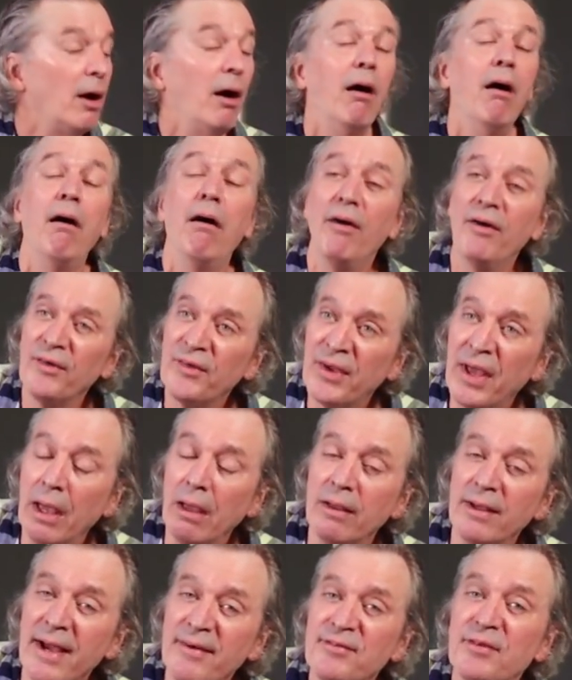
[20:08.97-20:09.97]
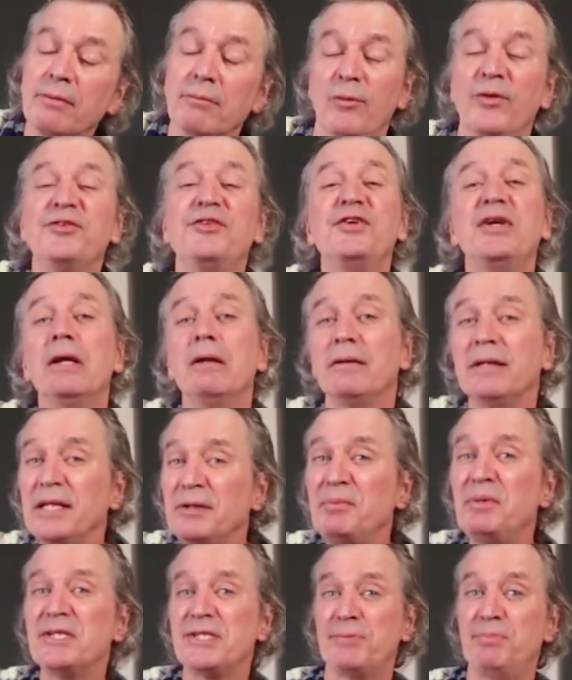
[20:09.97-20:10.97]
Uh, okay, you have to, once you get a
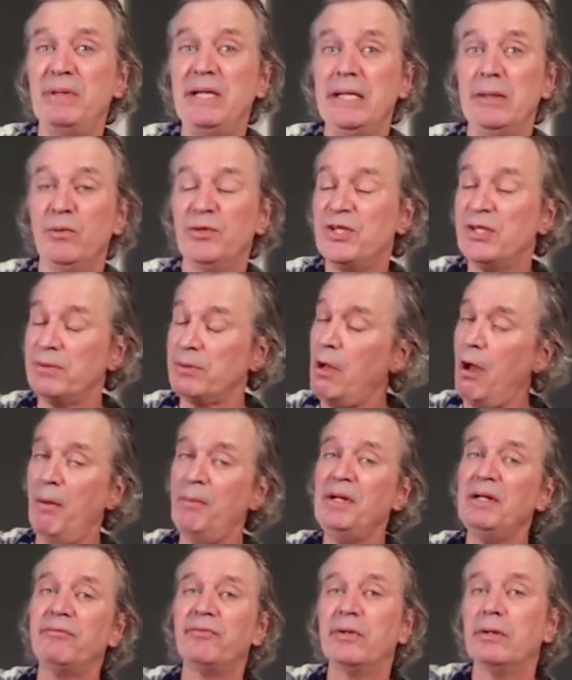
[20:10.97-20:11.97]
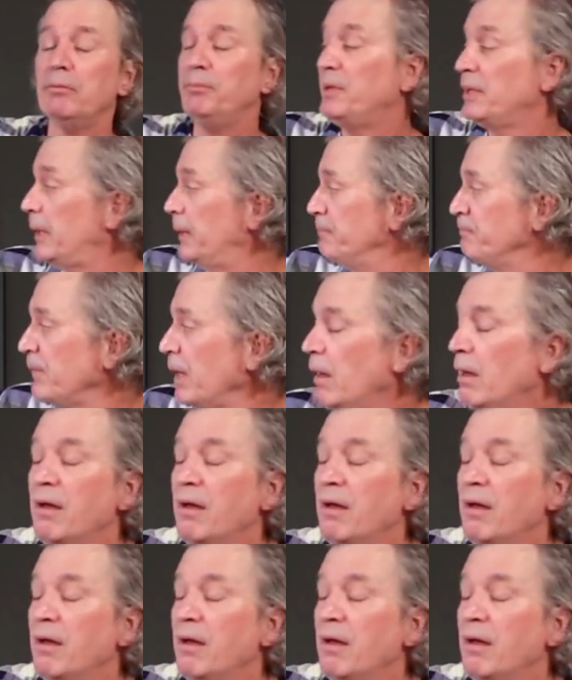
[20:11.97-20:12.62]
little bit of speed, which is common in fingerpicking,